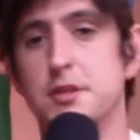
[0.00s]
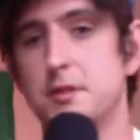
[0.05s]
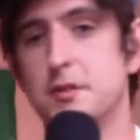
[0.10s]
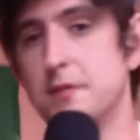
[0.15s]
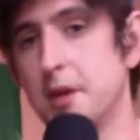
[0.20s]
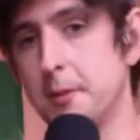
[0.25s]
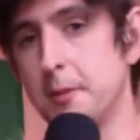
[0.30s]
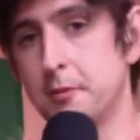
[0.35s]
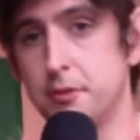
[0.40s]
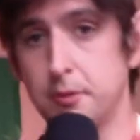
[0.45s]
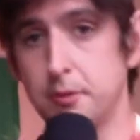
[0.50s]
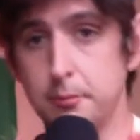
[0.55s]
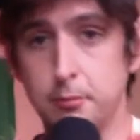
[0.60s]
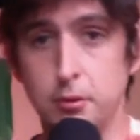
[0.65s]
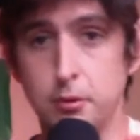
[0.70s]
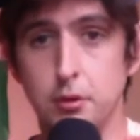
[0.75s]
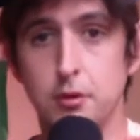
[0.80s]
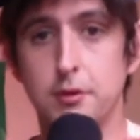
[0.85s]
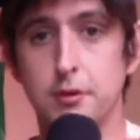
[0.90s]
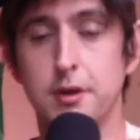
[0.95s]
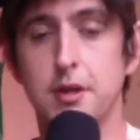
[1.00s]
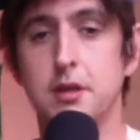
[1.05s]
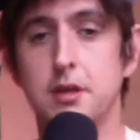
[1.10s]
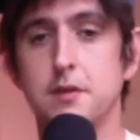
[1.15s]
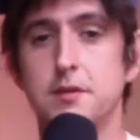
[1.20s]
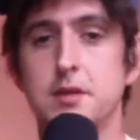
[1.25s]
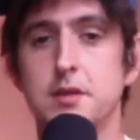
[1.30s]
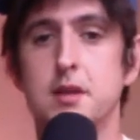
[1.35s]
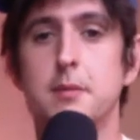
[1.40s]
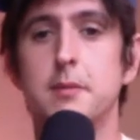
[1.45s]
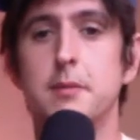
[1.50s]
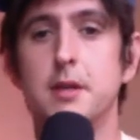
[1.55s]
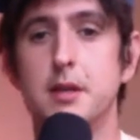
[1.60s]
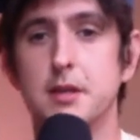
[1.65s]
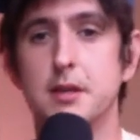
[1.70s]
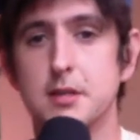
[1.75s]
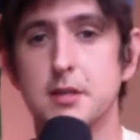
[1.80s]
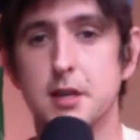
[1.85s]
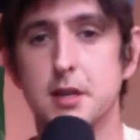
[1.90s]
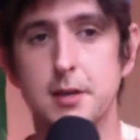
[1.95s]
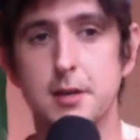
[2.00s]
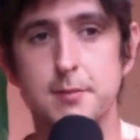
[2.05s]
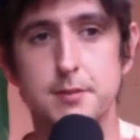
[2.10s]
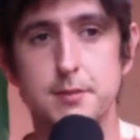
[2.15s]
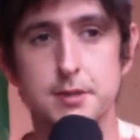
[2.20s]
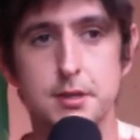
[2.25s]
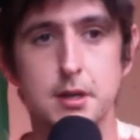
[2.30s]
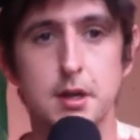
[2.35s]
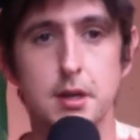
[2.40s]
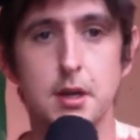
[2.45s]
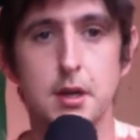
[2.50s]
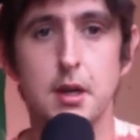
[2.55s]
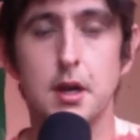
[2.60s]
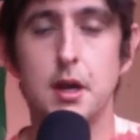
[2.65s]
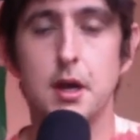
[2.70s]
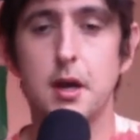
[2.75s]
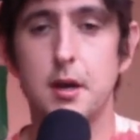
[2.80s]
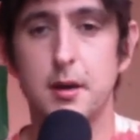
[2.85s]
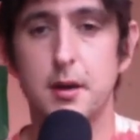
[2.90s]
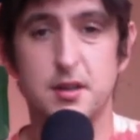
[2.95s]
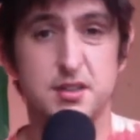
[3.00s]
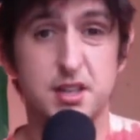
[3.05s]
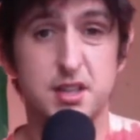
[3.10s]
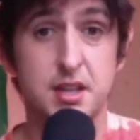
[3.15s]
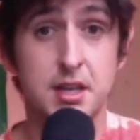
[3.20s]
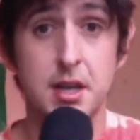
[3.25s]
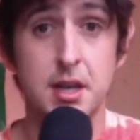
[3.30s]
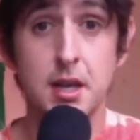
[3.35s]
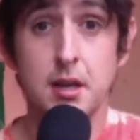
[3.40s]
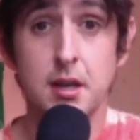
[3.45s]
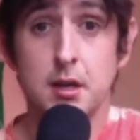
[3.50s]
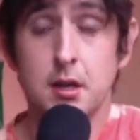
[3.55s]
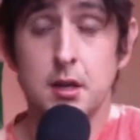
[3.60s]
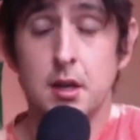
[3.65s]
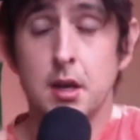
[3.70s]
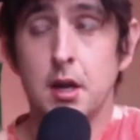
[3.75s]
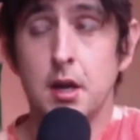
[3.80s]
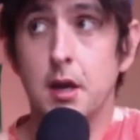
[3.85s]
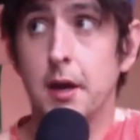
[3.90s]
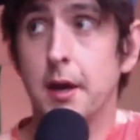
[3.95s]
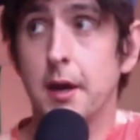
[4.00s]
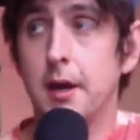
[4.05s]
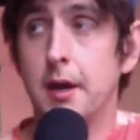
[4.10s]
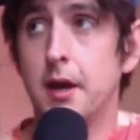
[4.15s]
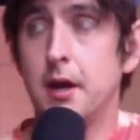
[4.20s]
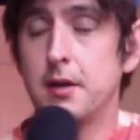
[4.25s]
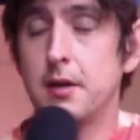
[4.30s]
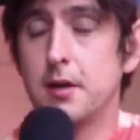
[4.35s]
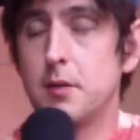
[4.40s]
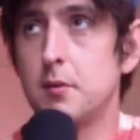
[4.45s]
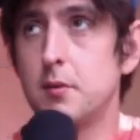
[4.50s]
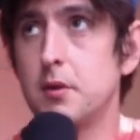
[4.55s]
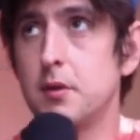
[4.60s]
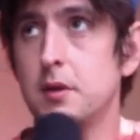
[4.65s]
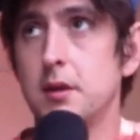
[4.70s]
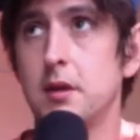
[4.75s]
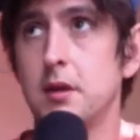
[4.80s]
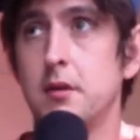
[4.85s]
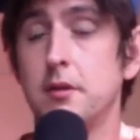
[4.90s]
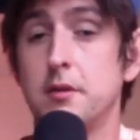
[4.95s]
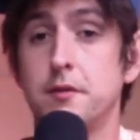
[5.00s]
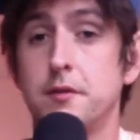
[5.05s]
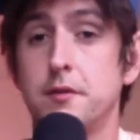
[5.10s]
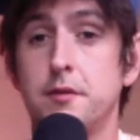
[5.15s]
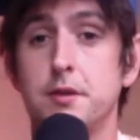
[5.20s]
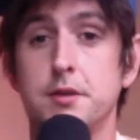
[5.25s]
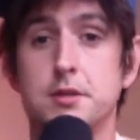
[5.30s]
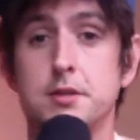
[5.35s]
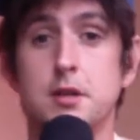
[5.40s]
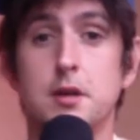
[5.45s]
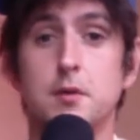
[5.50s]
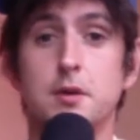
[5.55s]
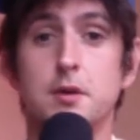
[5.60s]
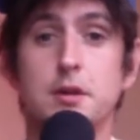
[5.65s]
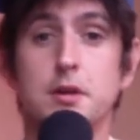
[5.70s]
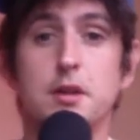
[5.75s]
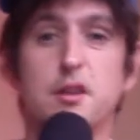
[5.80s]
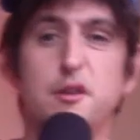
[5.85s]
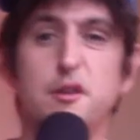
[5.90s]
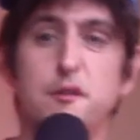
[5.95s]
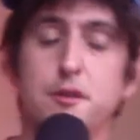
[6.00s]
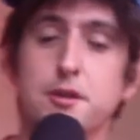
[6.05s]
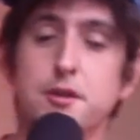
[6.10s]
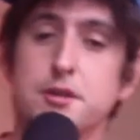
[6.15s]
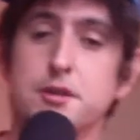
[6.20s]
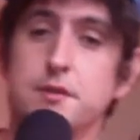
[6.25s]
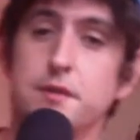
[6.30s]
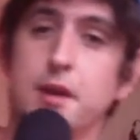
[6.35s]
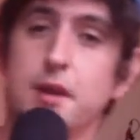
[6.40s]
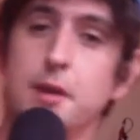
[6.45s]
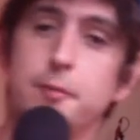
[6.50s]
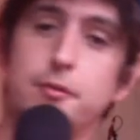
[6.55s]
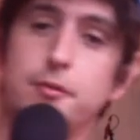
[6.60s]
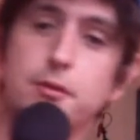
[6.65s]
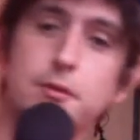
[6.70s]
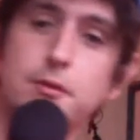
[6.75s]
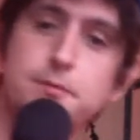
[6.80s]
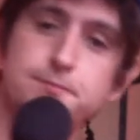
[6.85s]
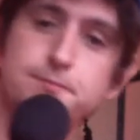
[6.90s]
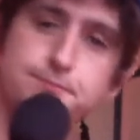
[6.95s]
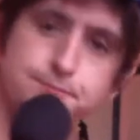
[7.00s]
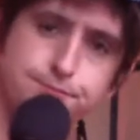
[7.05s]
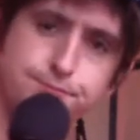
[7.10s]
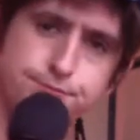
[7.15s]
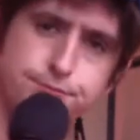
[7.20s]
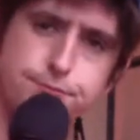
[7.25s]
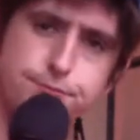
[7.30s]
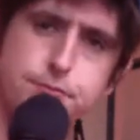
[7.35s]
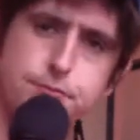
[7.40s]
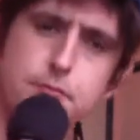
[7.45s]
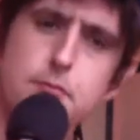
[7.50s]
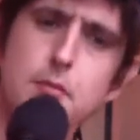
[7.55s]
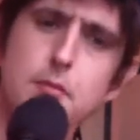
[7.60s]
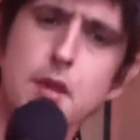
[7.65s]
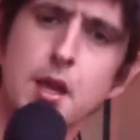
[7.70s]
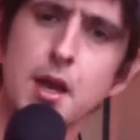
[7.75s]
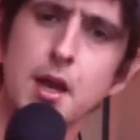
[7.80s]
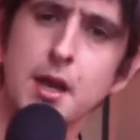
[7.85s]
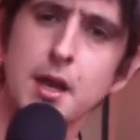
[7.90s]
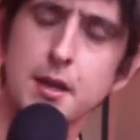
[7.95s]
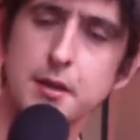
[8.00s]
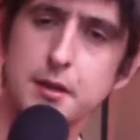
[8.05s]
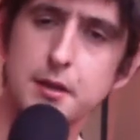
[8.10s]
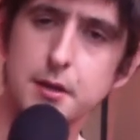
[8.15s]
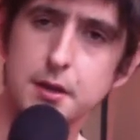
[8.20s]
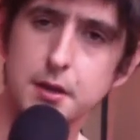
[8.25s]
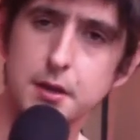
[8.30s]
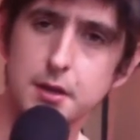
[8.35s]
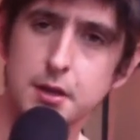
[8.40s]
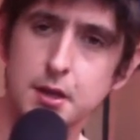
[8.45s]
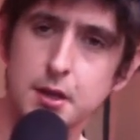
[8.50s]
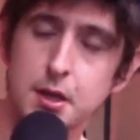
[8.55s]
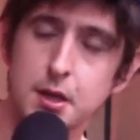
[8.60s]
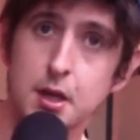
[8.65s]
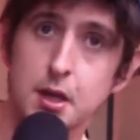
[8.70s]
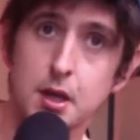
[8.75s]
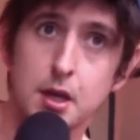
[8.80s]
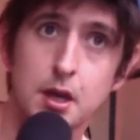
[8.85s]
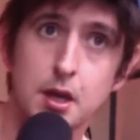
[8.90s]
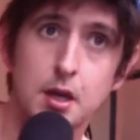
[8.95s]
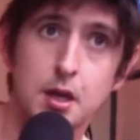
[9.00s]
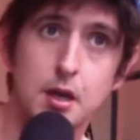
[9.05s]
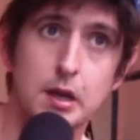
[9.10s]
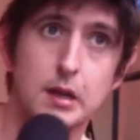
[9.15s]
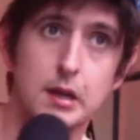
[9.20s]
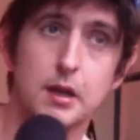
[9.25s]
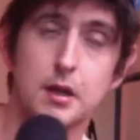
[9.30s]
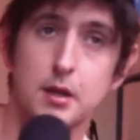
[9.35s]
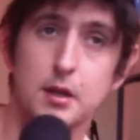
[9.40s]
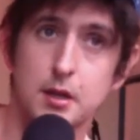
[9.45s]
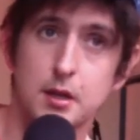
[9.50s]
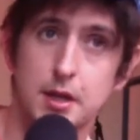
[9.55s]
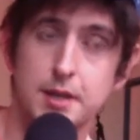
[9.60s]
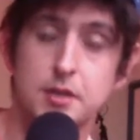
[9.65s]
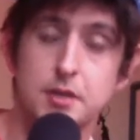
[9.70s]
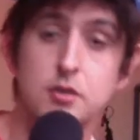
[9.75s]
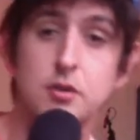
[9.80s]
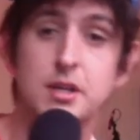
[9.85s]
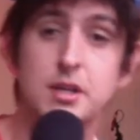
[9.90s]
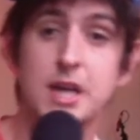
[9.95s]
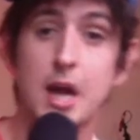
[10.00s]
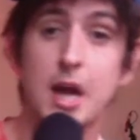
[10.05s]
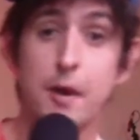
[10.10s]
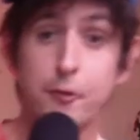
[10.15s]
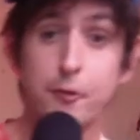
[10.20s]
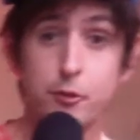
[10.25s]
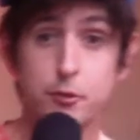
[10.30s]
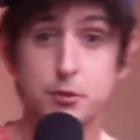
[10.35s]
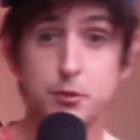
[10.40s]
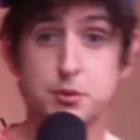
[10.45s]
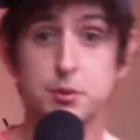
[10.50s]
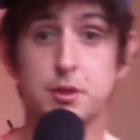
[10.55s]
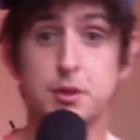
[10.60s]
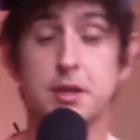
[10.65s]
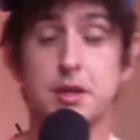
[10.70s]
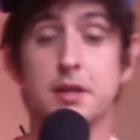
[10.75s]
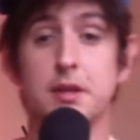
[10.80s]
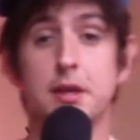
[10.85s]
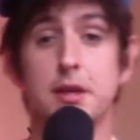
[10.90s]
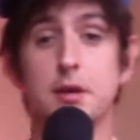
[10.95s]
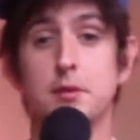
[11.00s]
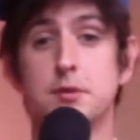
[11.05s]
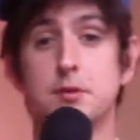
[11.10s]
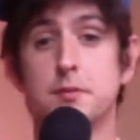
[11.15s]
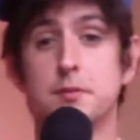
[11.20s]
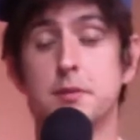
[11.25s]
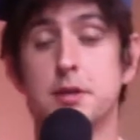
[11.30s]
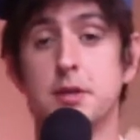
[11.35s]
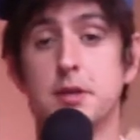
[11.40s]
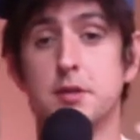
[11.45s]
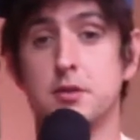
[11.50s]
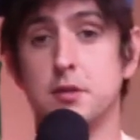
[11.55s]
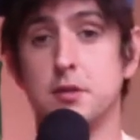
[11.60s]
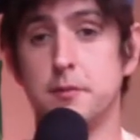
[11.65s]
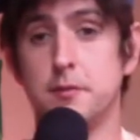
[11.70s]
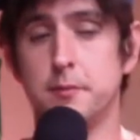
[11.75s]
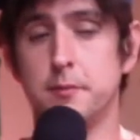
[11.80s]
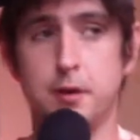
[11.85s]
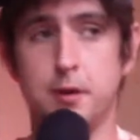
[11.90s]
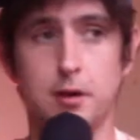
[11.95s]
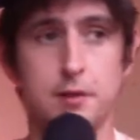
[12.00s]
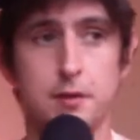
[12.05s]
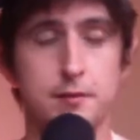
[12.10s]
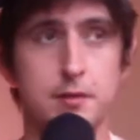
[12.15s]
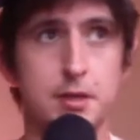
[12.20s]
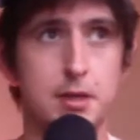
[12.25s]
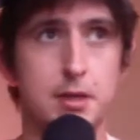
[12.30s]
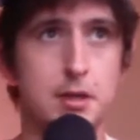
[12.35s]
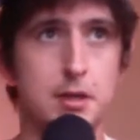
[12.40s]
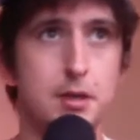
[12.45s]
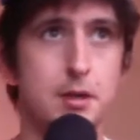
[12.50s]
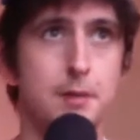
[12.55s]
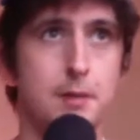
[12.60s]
of April. Boring, you've said a billion times. I'll say it again. I worked there on the first, started working on the 1st of April. And a lady called Carol was working there, who's sort of part of the